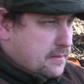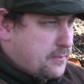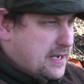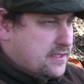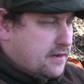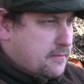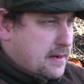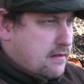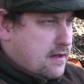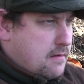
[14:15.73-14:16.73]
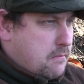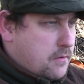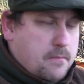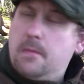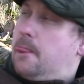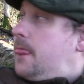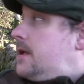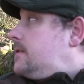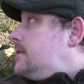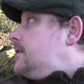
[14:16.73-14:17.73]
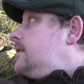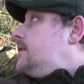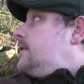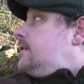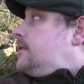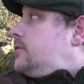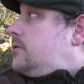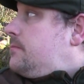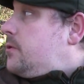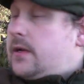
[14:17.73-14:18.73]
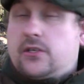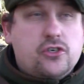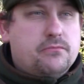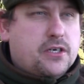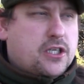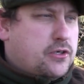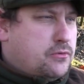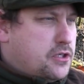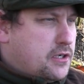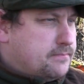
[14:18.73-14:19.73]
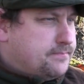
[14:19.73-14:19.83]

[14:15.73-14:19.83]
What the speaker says: Pissed off about that, but some you win, some you lose.